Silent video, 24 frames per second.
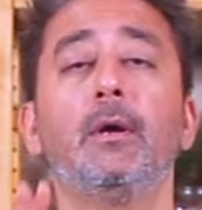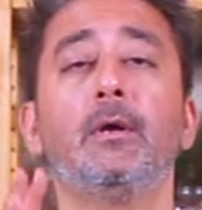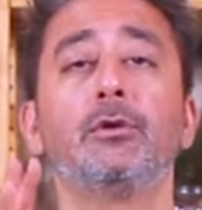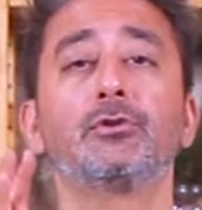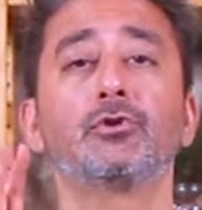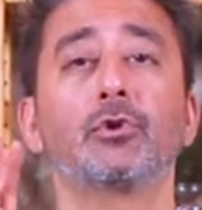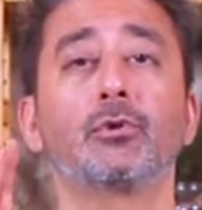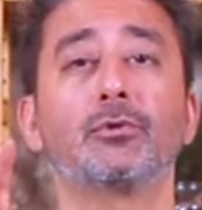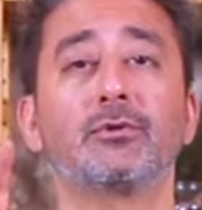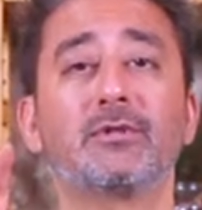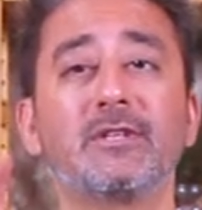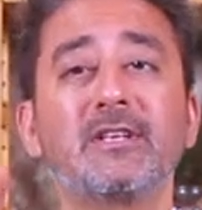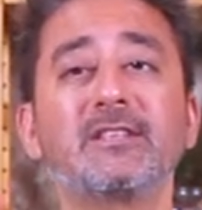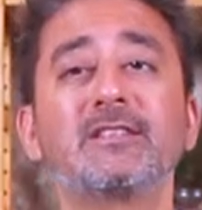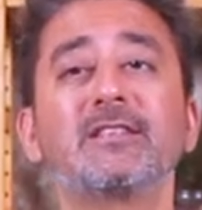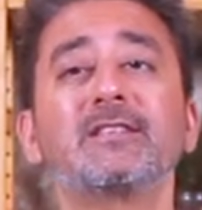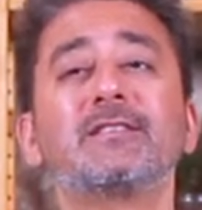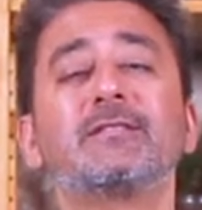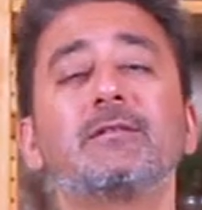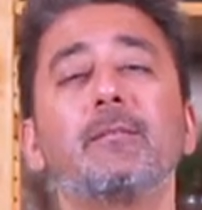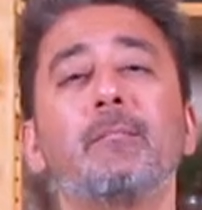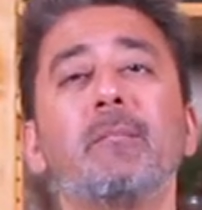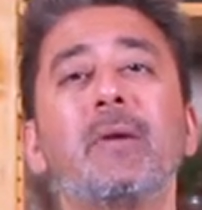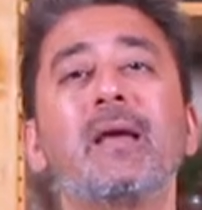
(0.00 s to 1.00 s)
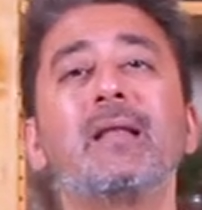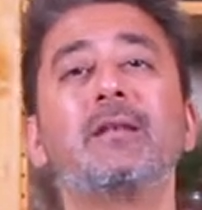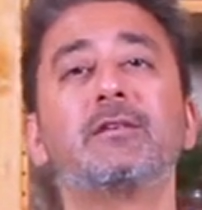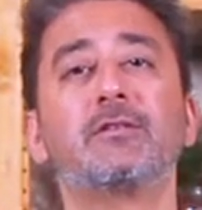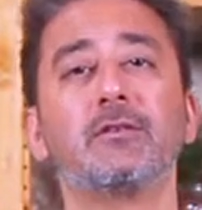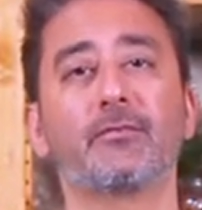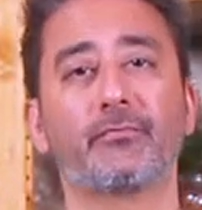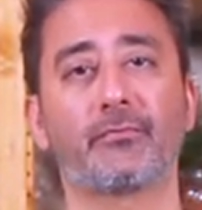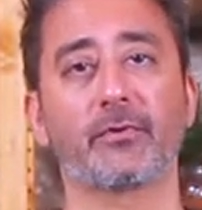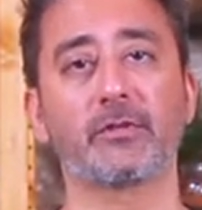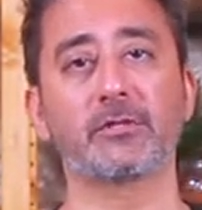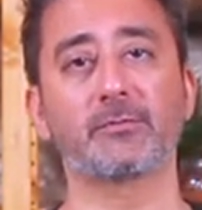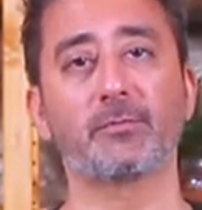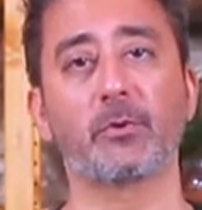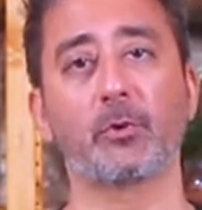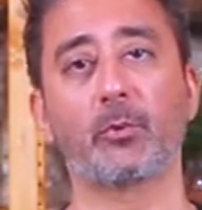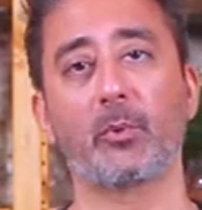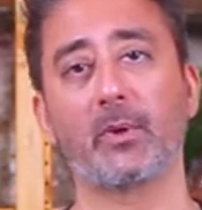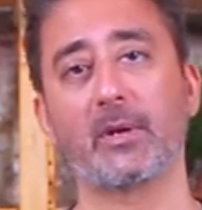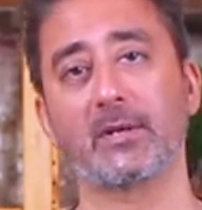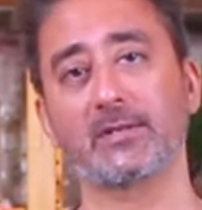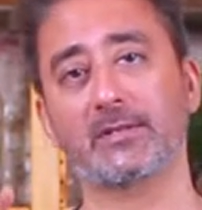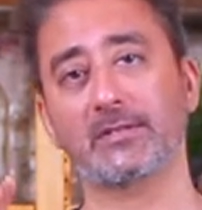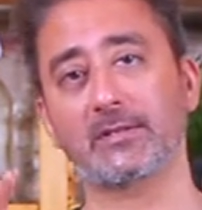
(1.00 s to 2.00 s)
So this is the main difference
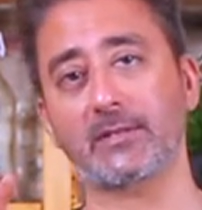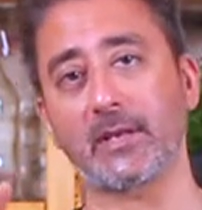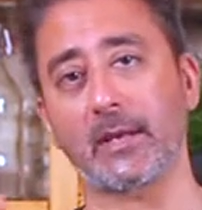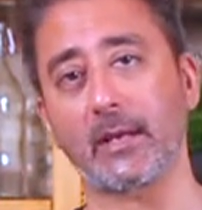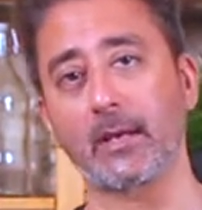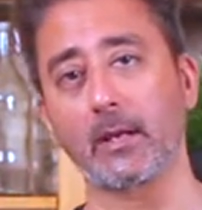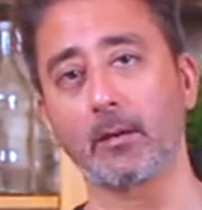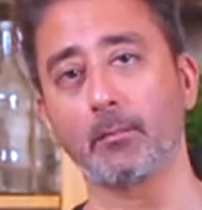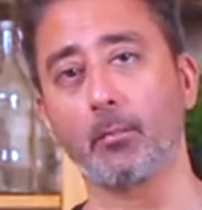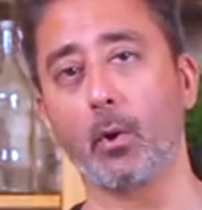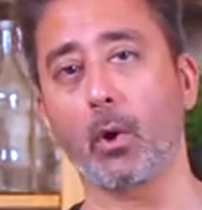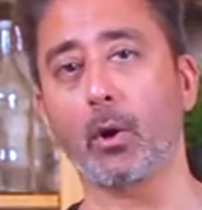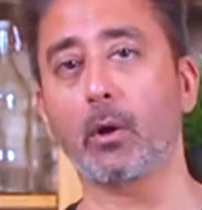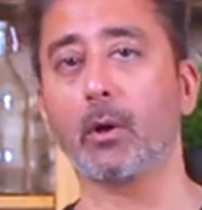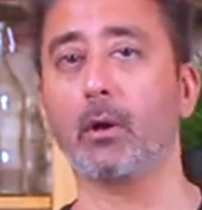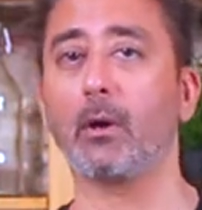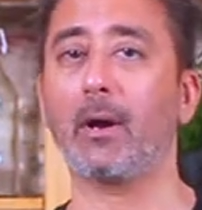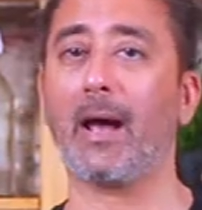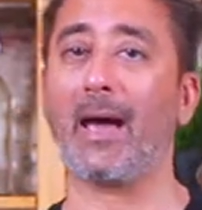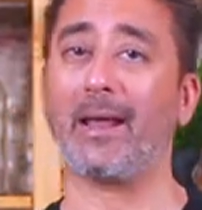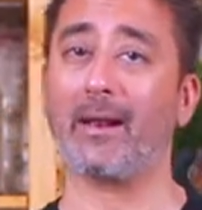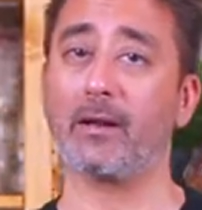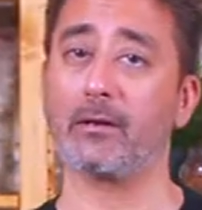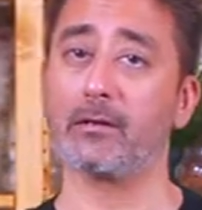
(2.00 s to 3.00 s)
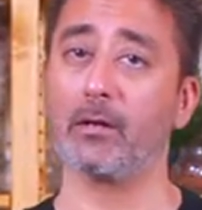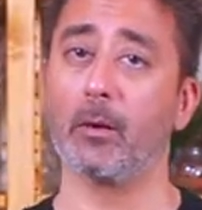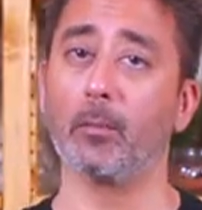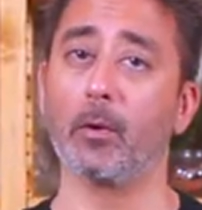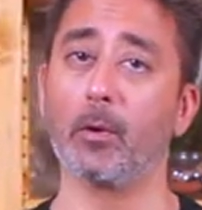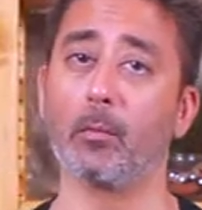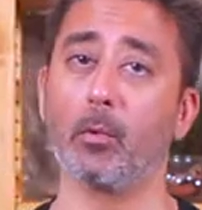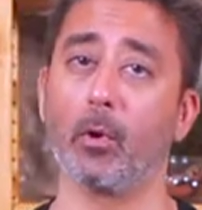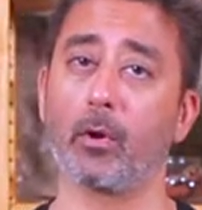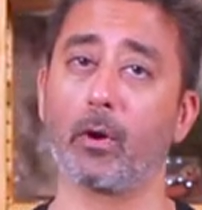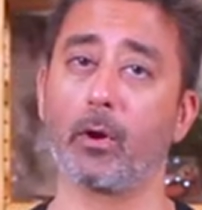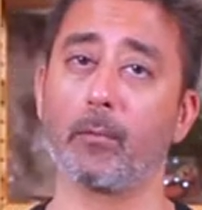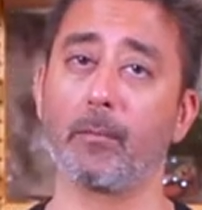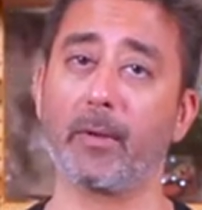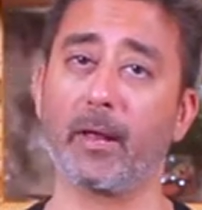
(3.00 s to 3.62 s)
between a single boiler and a double boiler